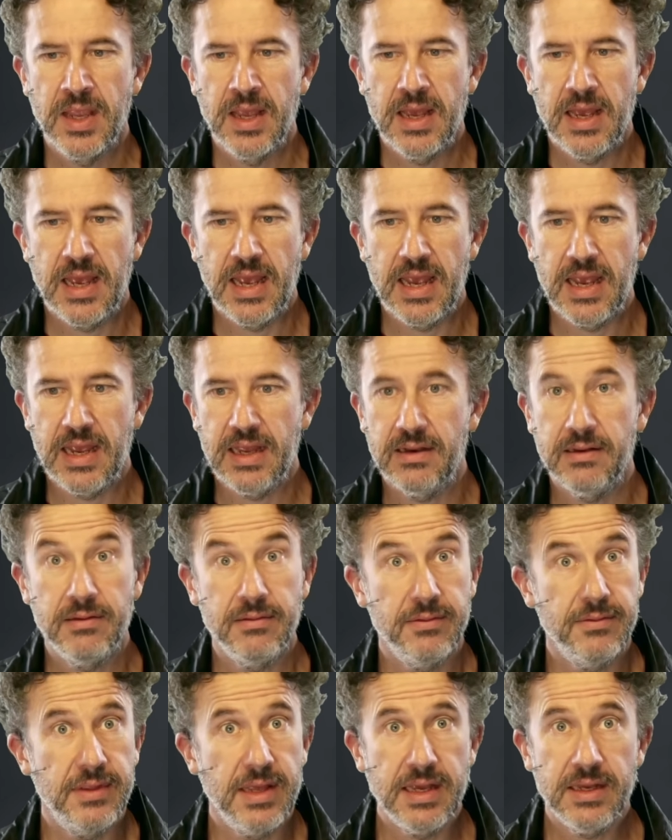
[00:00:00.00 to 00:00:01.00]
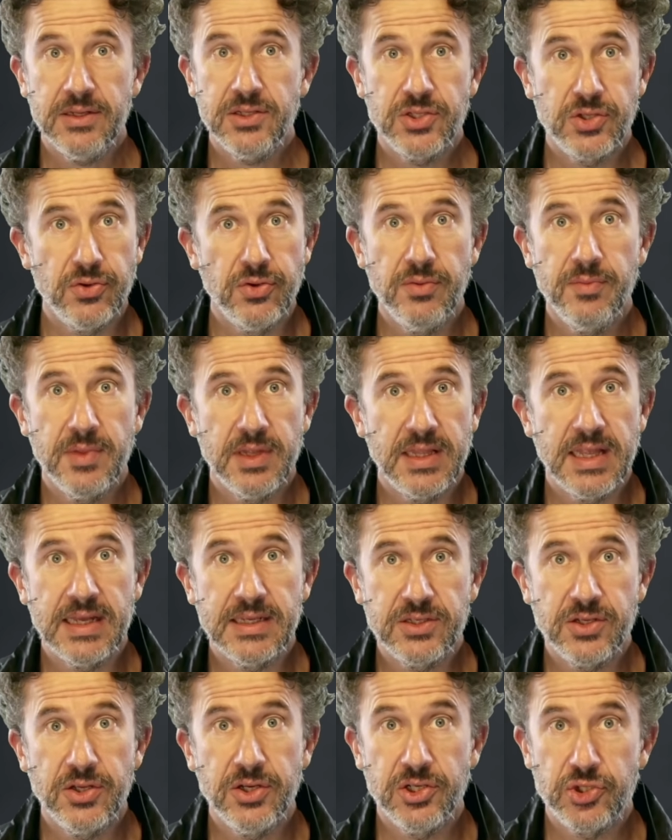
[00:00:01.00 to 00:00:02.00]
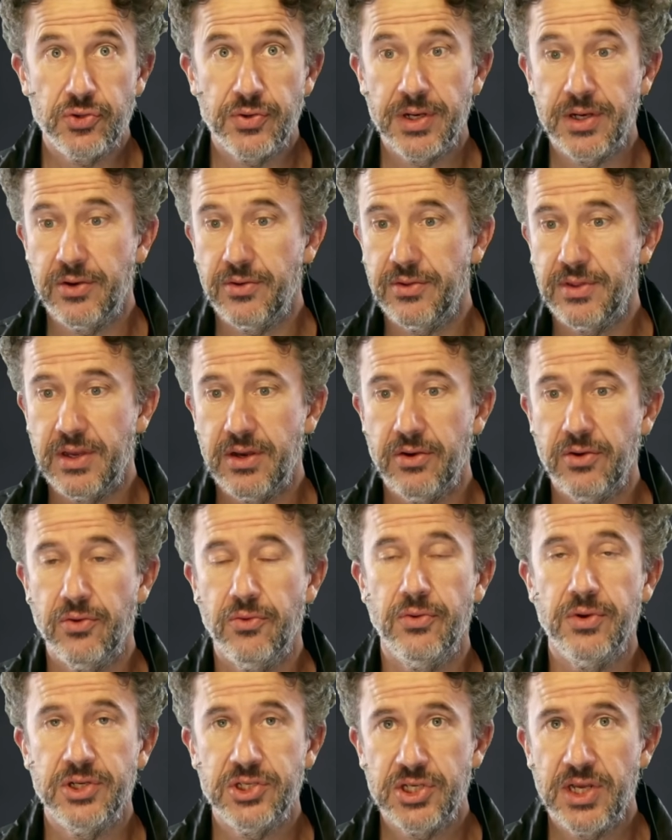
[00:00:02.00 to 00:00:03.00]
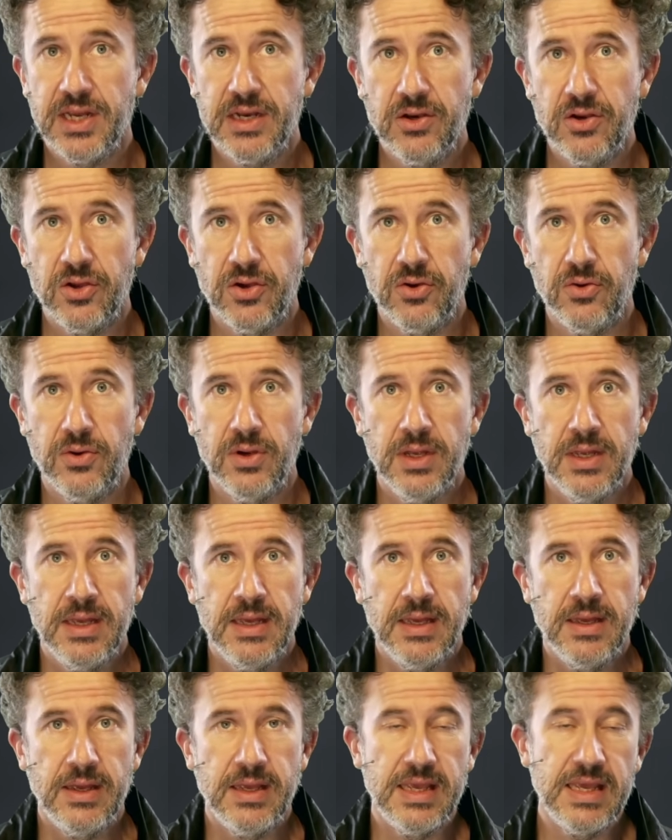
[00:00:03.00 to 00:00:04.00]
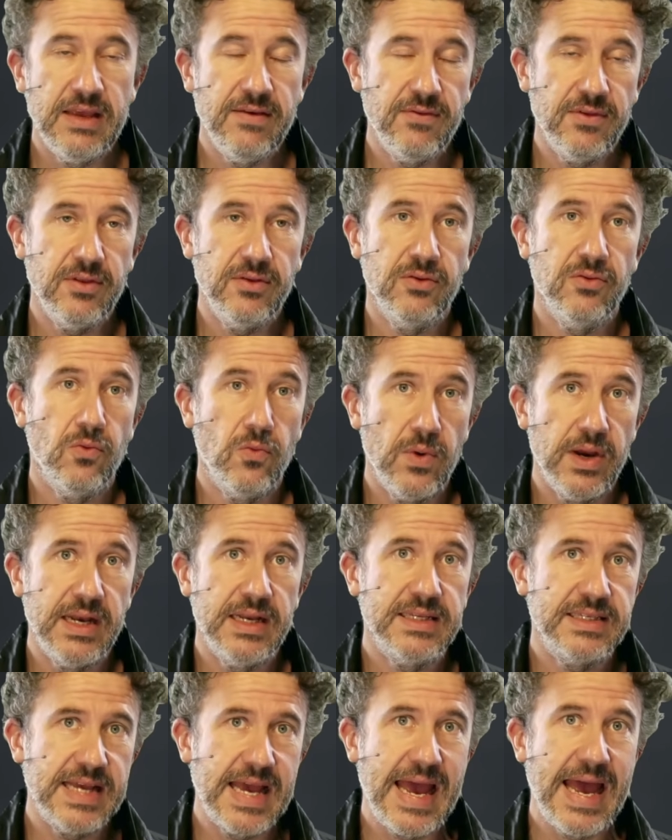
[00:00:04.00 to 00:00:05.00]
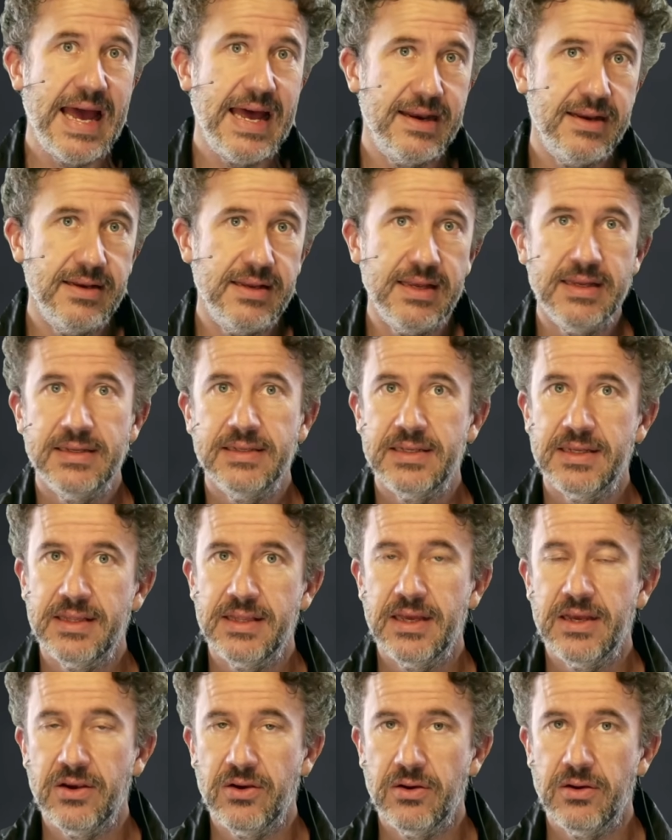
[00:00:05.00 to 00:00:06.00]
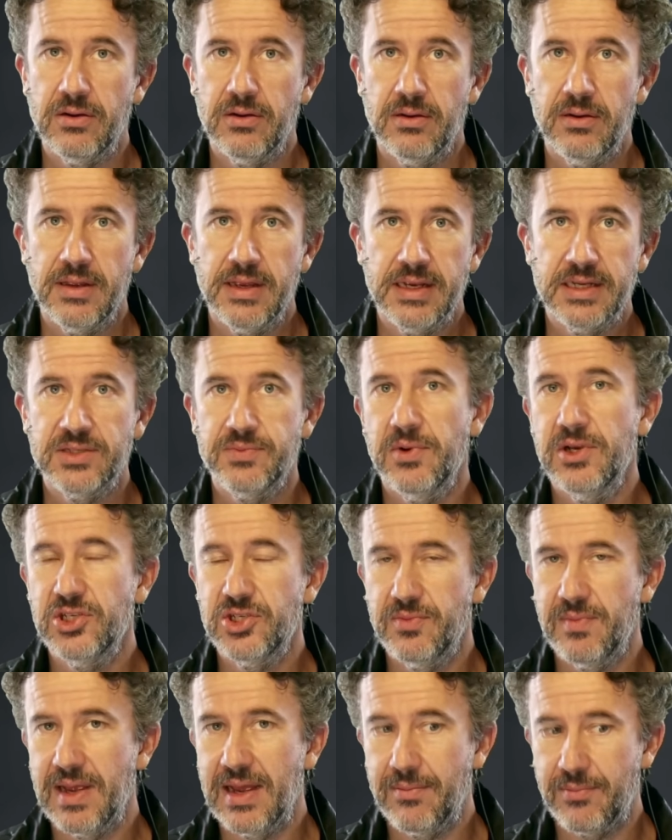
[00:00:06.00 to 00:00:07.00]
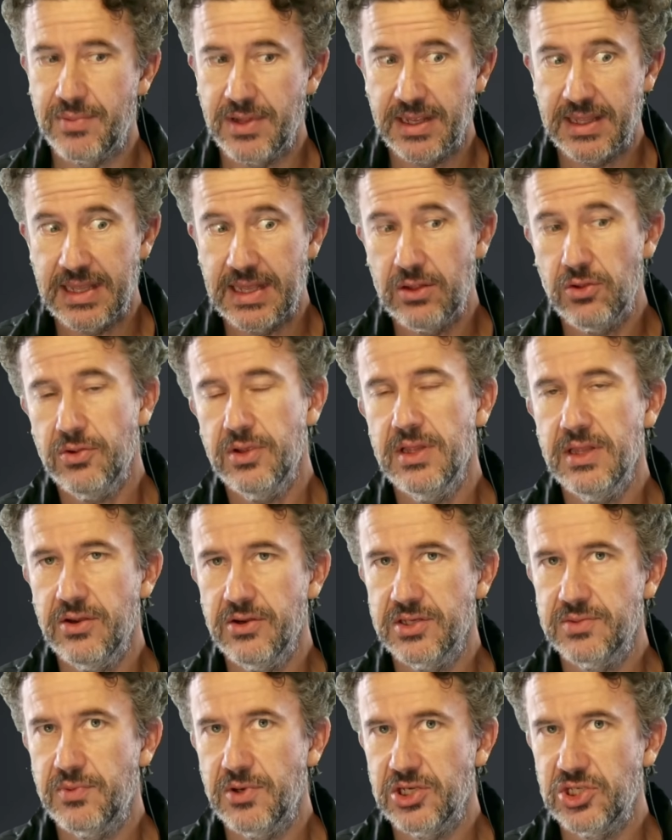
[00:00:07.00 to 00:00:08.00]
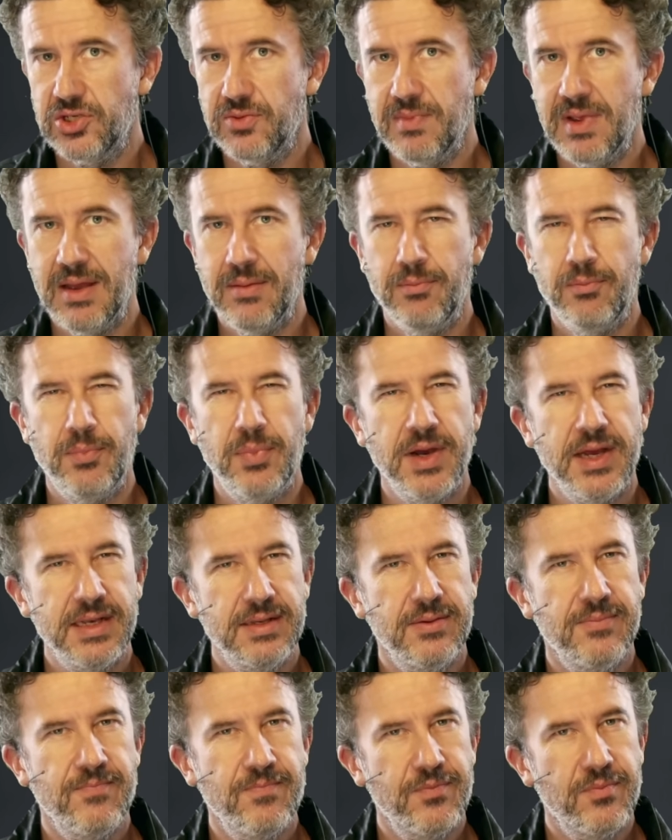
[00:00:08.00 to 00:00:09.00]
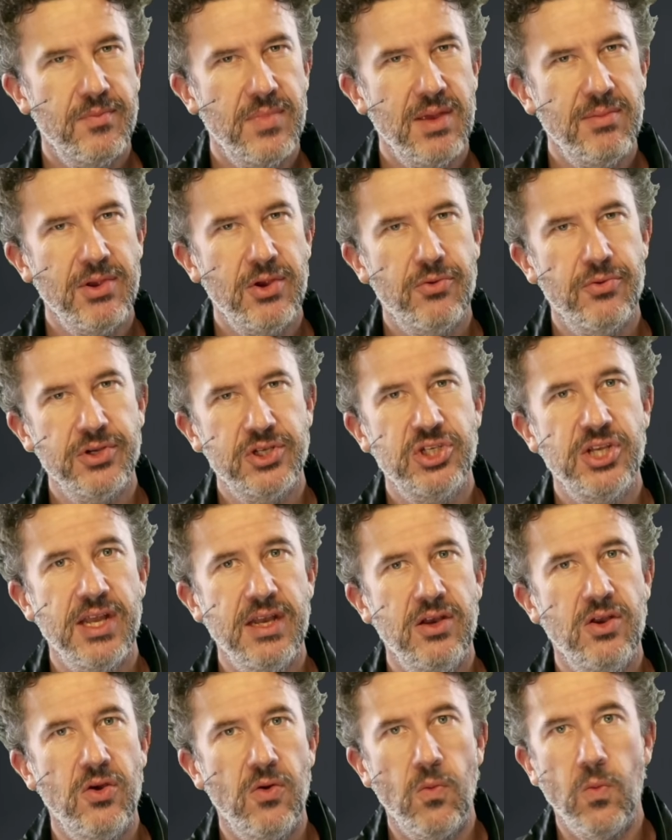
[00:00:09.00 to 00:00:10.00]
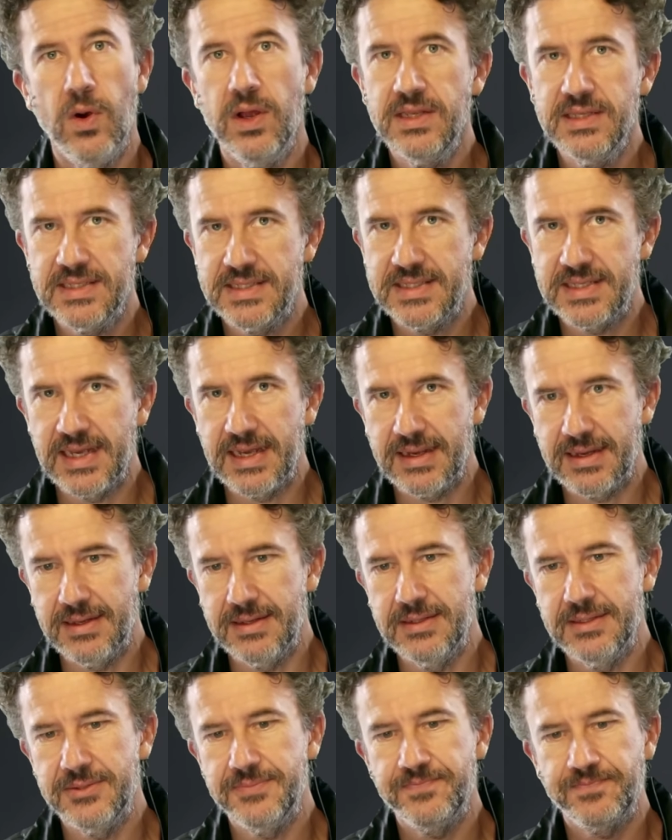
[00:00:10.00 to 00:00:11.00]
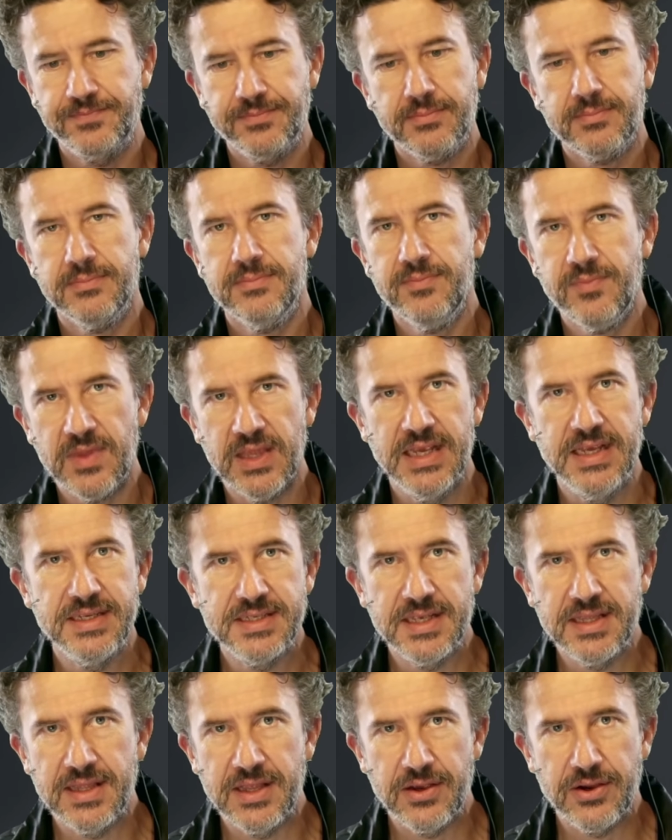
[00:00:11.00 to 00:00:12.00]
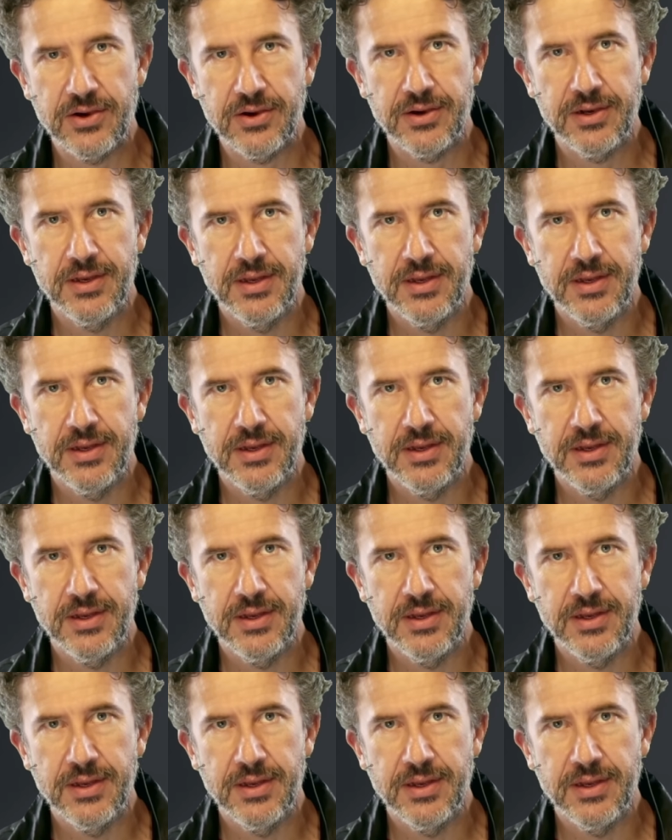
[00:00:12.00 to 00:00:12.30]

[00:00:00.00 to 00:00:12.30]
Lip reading: and they assume that that's going to trigger their crescendo even when it's added into their expression map. Like, they look in their expression map, but maybe crescendo 1 second is in their